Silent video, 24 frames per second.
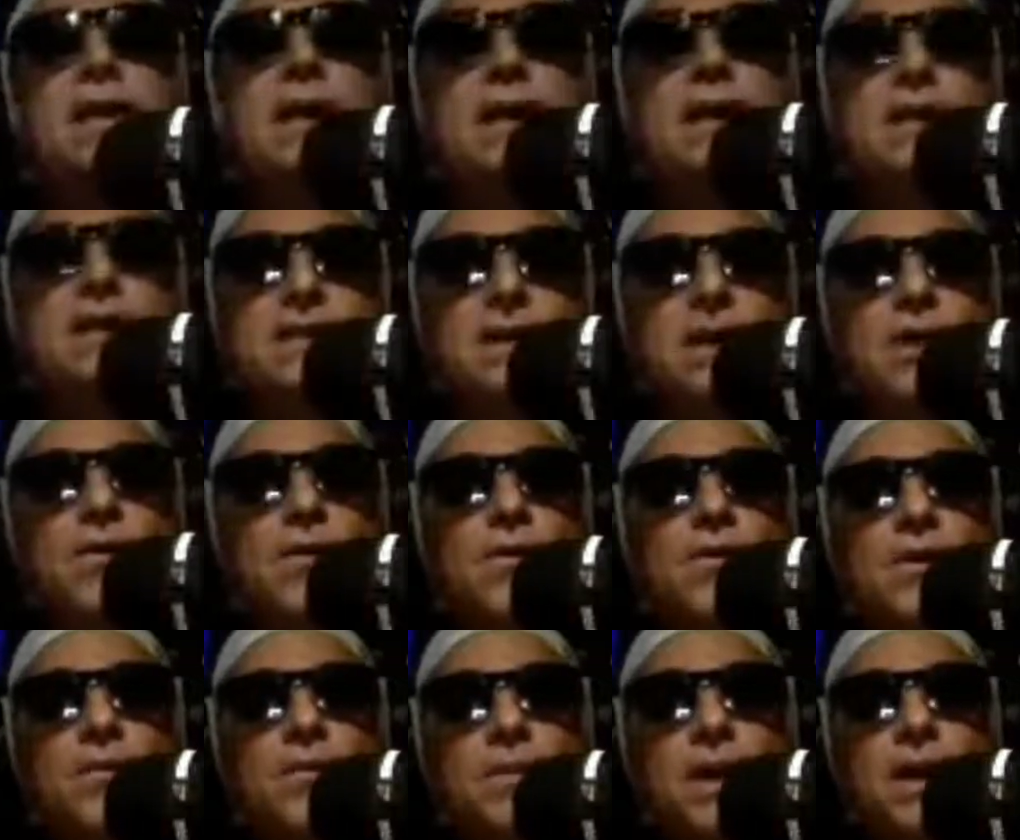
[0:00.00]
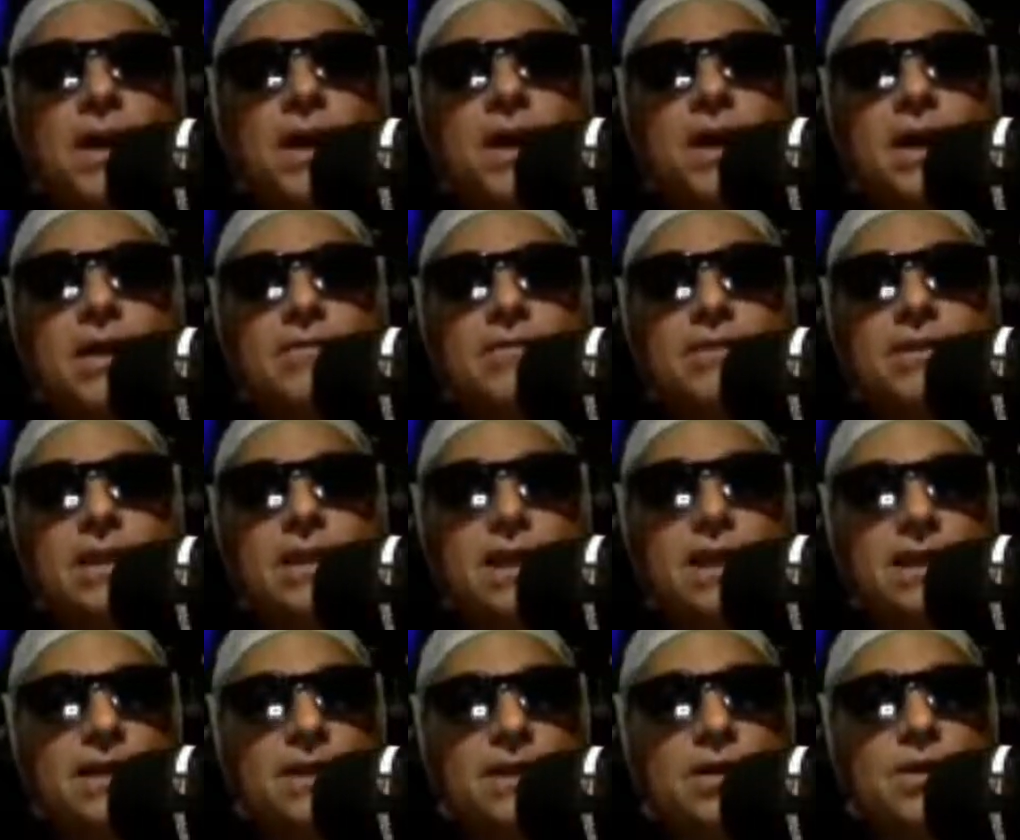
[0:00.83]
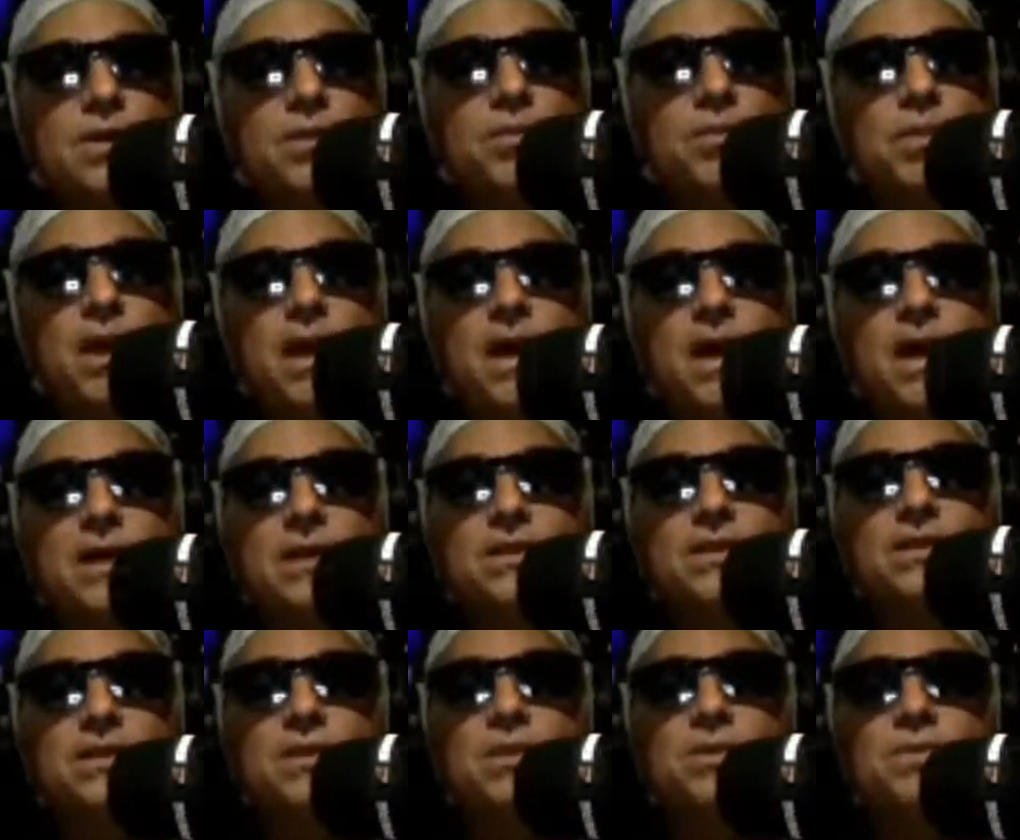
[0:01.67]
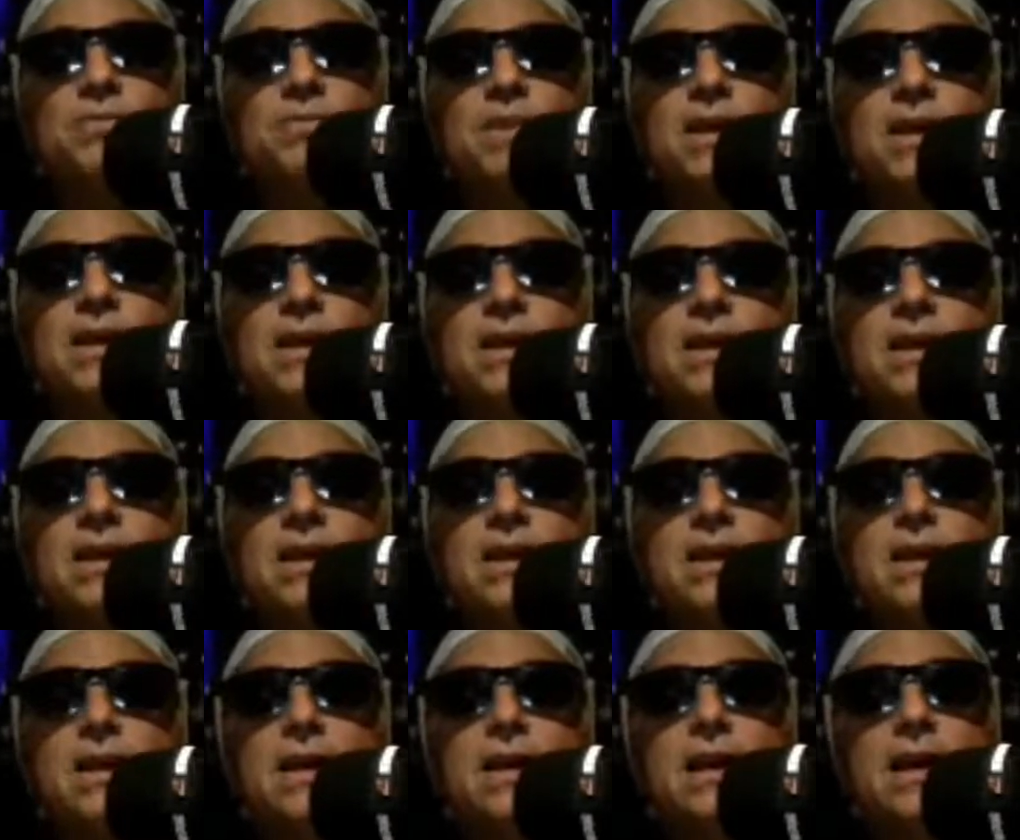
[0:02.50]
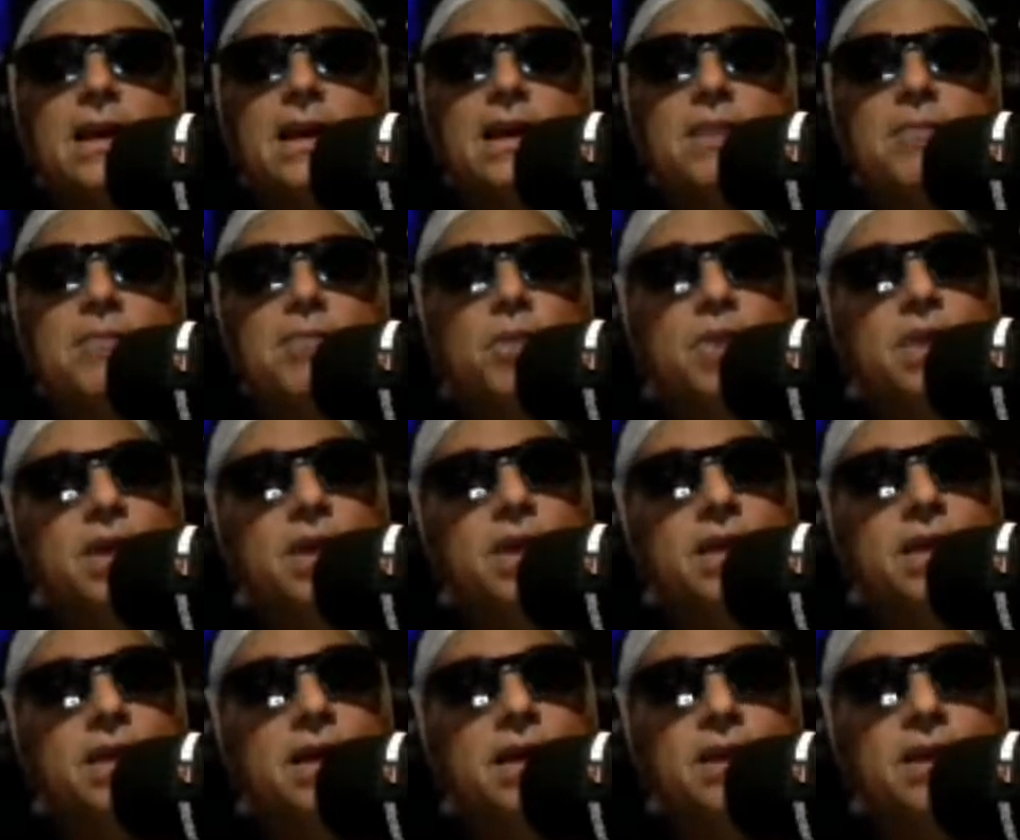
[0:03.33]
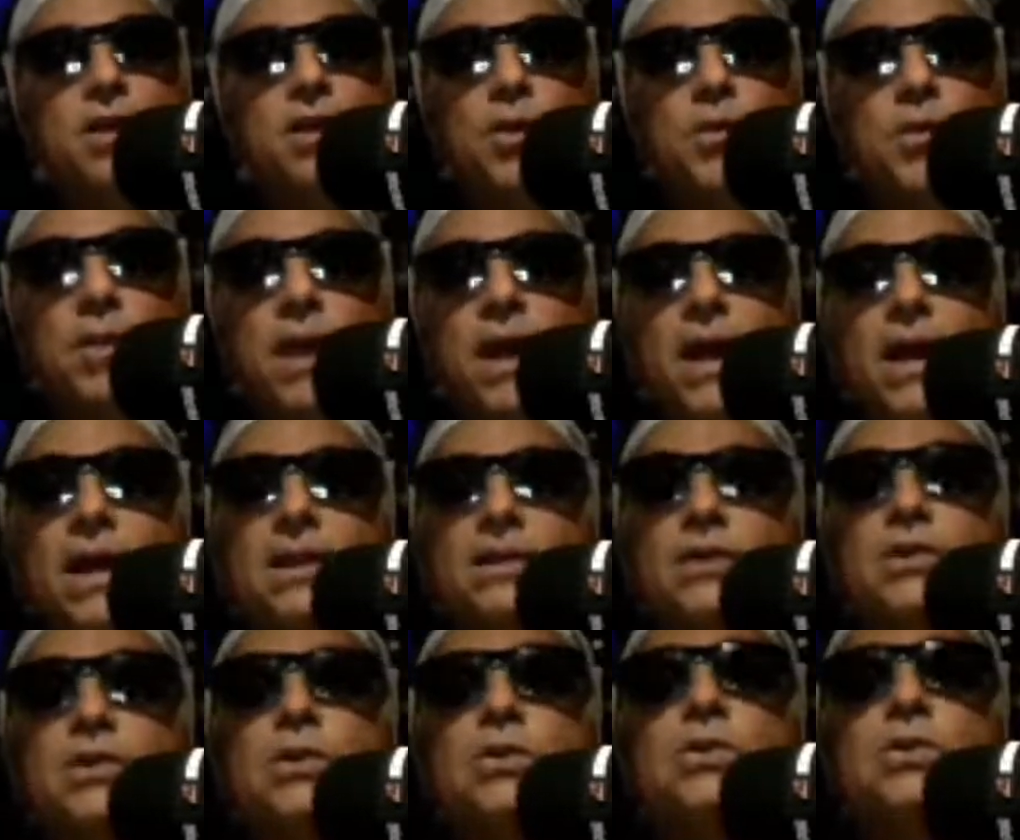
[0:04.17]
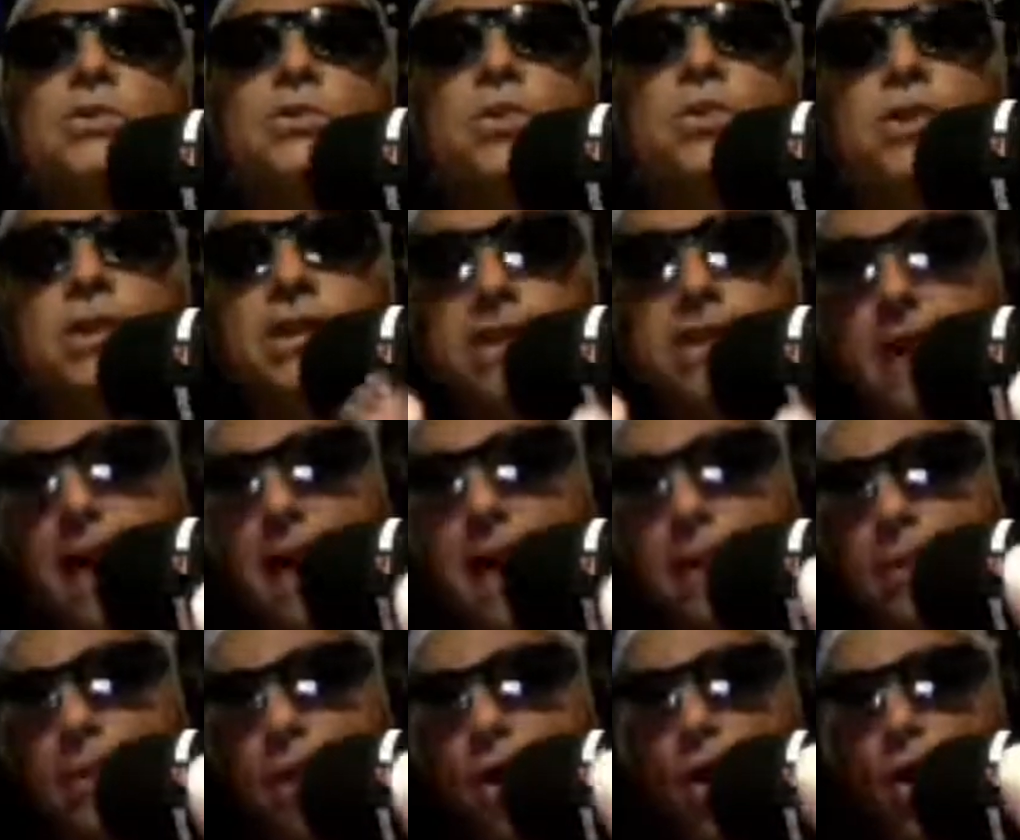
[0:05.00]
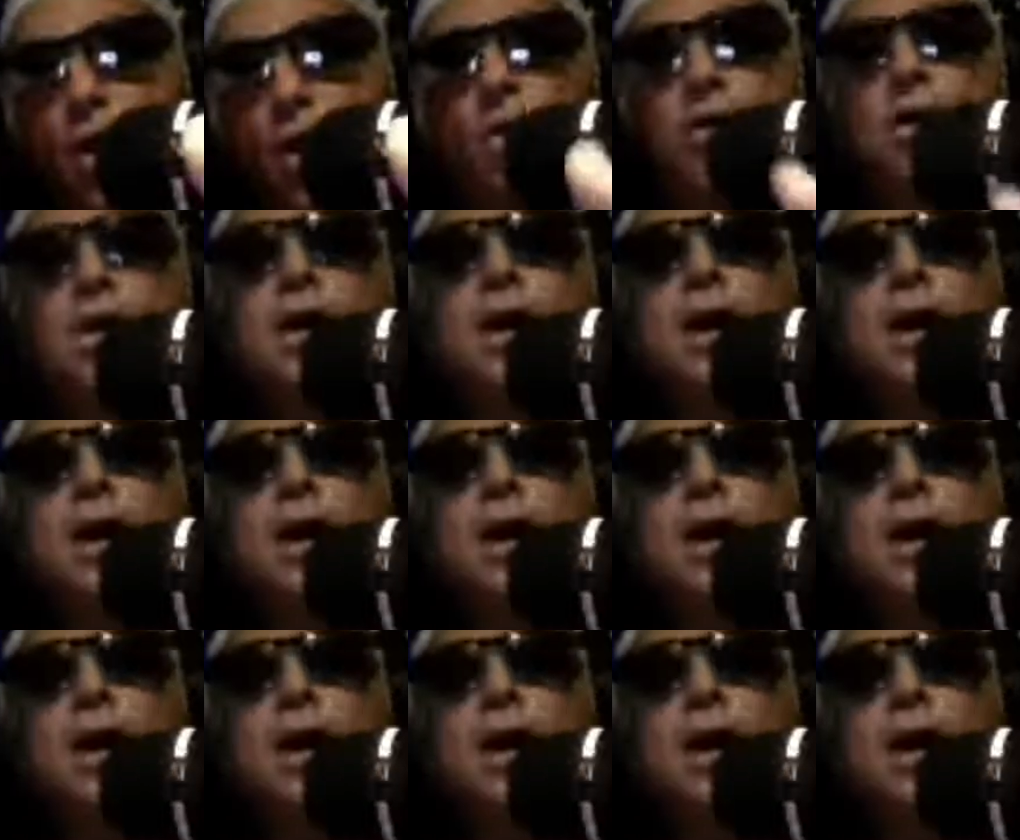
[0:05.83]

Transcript: it's all about having that dope attitude, man, and bringing that dope attitude to the table.